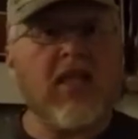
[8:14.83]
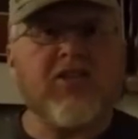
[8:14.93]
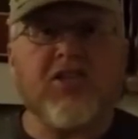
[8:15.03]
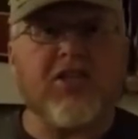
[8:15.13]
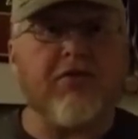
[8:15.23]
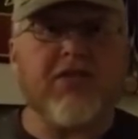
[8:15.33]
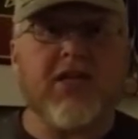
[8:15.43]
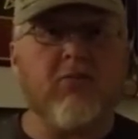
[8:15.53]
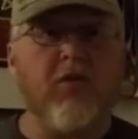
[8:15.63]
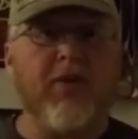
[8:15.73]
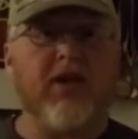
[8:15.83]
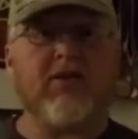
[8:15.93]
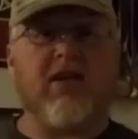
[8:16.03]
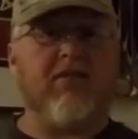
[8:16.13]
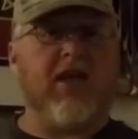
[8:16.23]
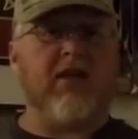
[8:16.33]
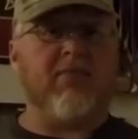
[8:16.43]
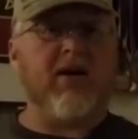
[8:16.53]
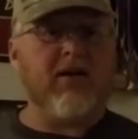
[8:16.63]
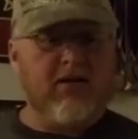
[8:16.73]
Sit there for 10 more minutes. Haven't had a
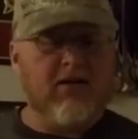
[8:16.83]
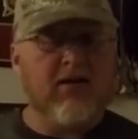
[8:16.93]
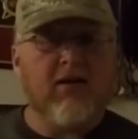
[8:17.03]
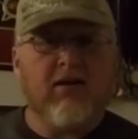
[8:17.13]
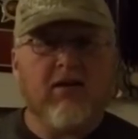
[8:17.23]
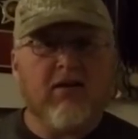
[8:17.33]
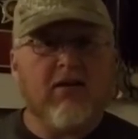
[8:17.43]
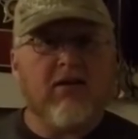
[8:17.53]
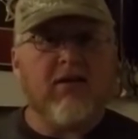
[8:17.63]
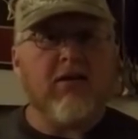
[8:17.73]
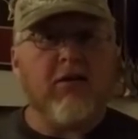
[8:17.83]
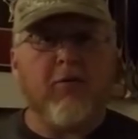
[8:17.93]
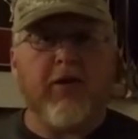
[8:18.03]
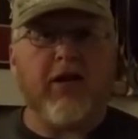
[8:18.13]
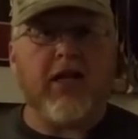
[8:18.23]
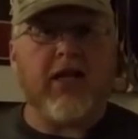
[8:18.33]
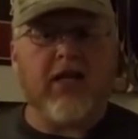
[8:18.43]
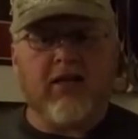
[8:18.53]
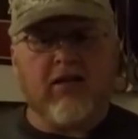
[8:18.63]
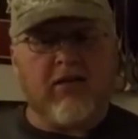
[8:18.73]
bite. Reel it
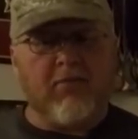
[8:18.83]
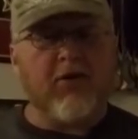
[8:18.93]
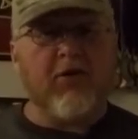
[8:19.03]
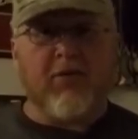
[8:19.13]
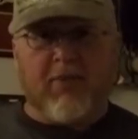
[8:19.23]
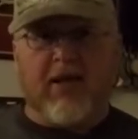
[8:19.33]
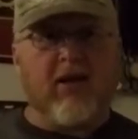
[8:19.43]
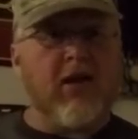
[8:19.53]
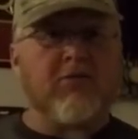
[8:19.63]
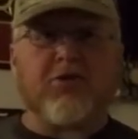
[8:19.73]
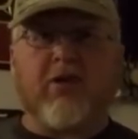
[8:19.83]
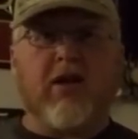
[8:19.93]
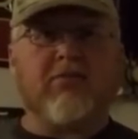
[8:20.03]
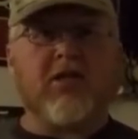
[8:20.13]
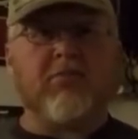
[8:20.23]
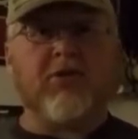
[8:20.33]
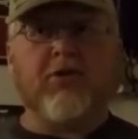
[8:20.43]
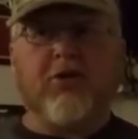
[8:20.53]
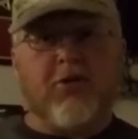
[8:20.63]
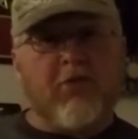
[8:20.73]
in. The, bull- the beta comes straight up to the
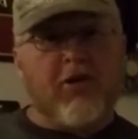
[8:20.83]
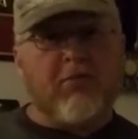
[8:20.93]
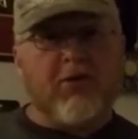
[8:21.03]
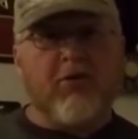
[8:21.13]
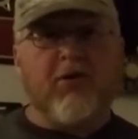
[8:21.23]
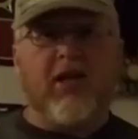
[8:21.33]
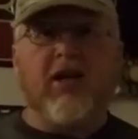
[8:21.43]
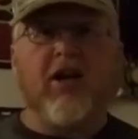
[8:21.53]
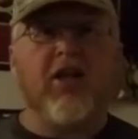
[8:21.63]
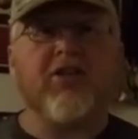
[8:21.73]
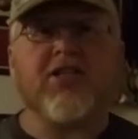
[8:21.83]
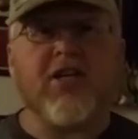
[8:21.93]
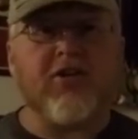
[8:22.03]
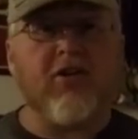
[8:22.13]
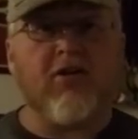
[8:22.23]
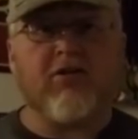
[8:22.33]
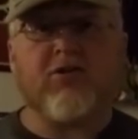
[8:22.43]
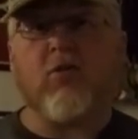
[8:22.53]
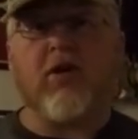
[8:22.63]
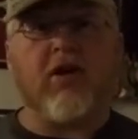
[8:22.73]
balloon. You reel the balloon in another 10 yards,
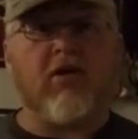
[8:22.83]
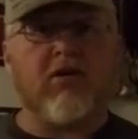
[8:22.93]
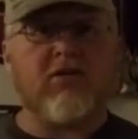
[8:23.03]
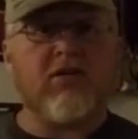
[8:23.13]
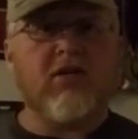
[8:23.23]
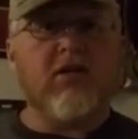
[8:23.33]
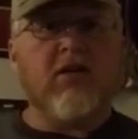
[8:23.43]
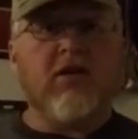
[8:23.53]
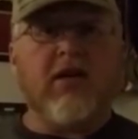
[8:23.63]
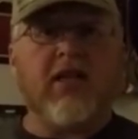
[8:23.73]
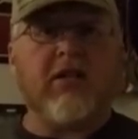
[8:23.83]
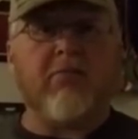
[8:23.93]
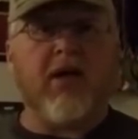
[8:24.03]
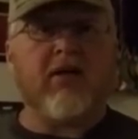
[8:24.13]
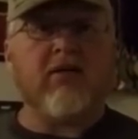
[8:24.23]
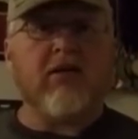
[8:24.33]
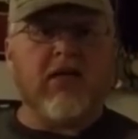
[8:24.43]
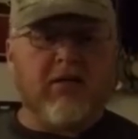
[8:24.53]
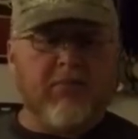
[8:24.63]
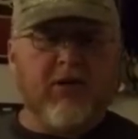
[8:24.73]
20 yards. Hit the button.
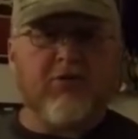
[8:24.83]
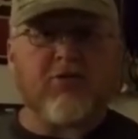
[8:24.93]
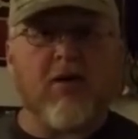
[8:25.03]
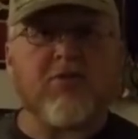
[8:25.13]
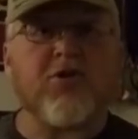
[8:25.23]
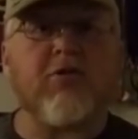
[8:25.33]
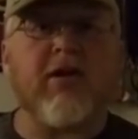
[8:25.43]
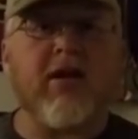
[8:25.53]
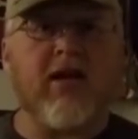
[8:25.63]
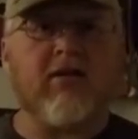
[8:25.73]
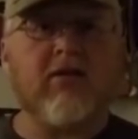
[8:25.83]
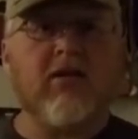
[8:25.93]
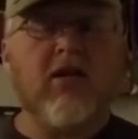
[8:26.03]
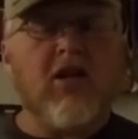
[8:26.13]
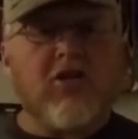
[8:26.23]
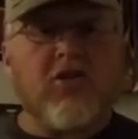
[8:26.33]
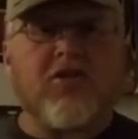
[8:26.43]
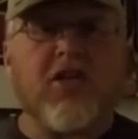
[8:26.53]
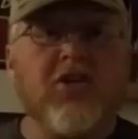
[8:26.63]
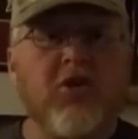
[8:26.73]
Let the balloon drop straight down. So
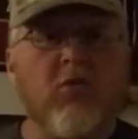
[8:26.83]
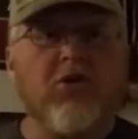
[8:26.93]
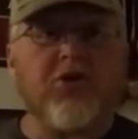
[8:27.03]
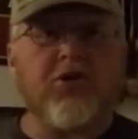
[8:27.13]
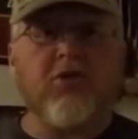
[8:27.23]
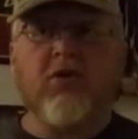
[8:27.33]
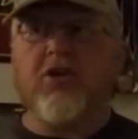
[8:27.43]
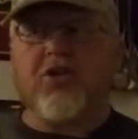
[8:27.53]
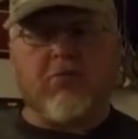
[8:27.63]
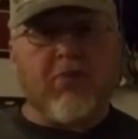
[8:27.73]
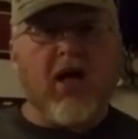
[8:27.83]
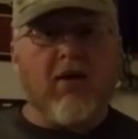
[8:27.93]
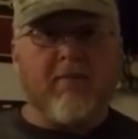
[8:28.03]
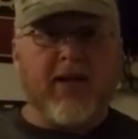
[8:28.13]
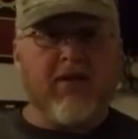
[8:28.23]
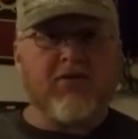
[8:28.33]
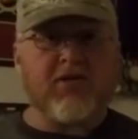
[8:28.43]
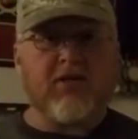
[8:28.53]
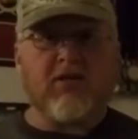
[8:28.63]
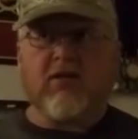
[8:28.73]
essentially what you're doing is you're bottom
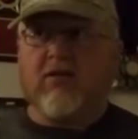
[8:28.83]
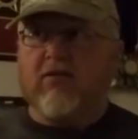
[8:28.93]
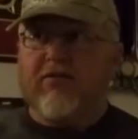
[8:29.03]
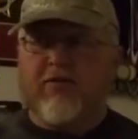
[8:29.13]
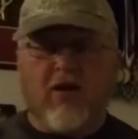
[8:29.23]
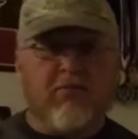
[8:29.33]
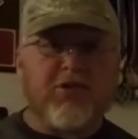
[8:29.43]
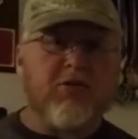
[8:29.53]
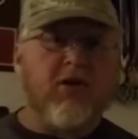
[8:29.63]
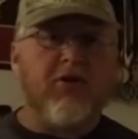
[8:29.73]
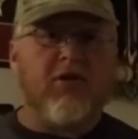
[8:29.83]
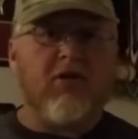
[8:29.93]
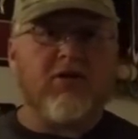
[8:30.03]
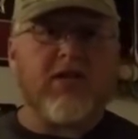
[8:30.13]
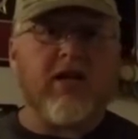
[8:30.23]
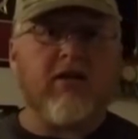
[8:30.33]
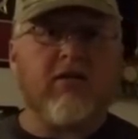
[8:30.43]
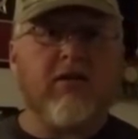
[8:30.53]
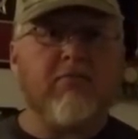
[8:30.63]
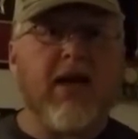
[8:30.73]
bouncing from 200 yards out
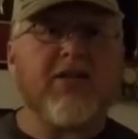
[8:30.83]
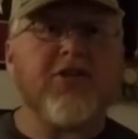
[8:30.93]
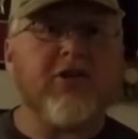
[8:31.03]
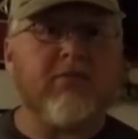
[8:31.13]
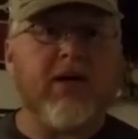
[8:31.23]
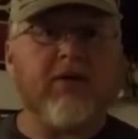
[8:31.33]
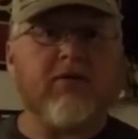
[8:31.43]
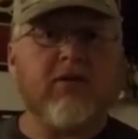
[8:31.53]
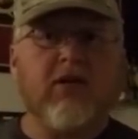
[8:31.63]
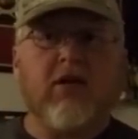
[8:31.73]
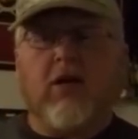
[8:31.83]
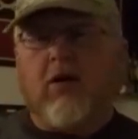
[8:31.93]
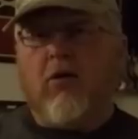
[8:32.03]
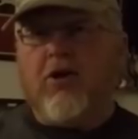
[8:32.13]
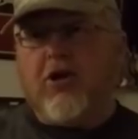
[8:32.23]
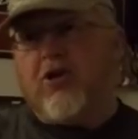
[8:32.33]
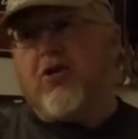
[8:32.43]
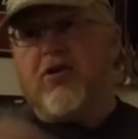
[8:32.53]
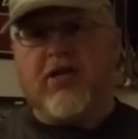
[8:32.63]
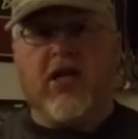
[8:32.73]
back to your boat. Or you could
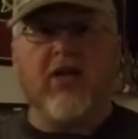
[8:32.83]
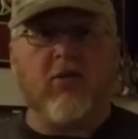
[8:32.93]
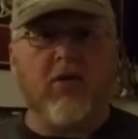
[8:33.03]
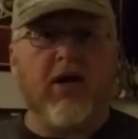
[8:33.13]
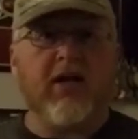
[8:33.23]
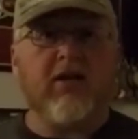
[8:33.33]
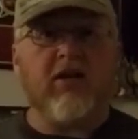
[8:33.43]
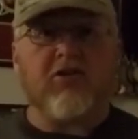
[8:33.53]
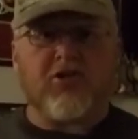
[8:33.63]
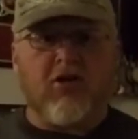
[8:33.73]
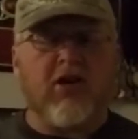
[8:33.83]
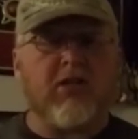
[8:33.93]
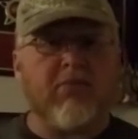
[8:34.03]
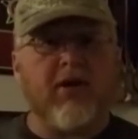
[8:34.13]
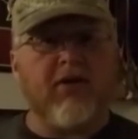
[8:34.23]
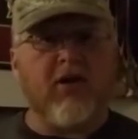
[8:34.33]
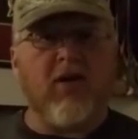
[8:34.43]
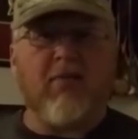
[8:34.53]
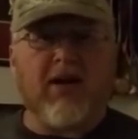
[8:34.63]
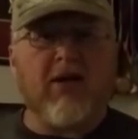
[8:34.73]
do it the other way, you know, start at the boat and go
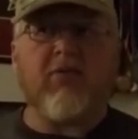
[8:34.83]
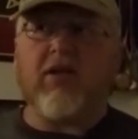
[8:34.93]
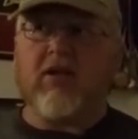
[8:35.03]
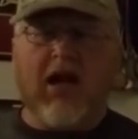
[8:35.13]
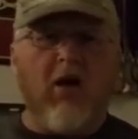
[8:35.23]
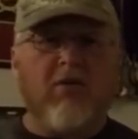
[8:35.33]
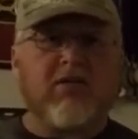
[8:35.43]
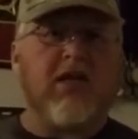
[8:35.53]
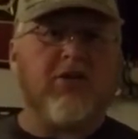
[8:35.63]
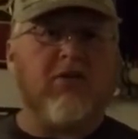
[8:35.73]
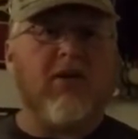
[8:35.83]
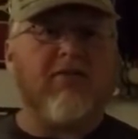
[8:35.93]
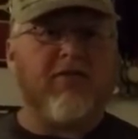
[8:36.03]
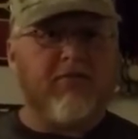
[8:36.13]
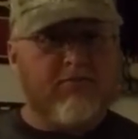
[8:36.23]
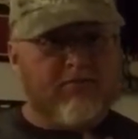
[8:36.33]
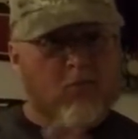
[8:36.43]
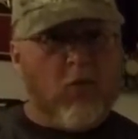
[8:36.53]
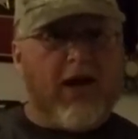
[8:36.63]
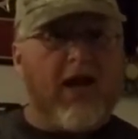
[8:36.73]
out. But I'd rather, I always like doing mine from
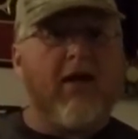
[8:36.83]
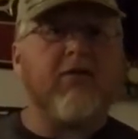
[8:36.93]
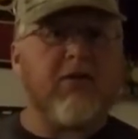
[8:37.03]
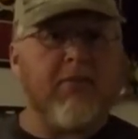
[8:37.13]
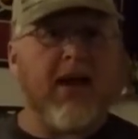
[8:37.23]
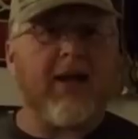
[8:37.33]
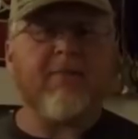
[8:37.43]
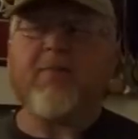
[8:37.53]
way out to back.